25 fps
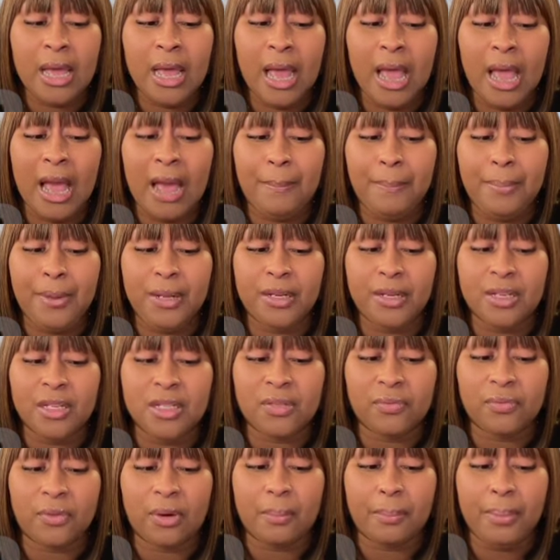
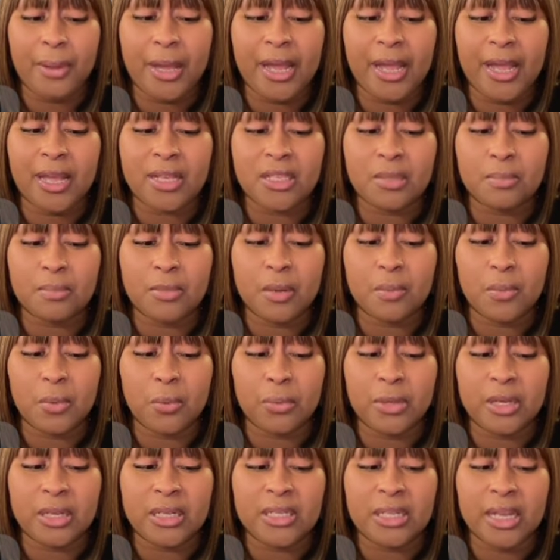Happiness from past
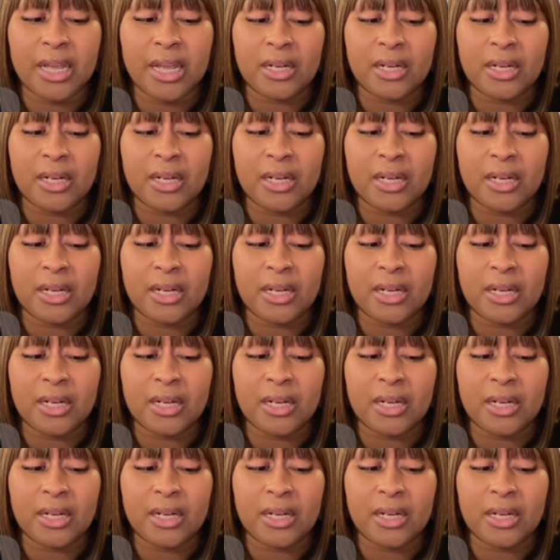memories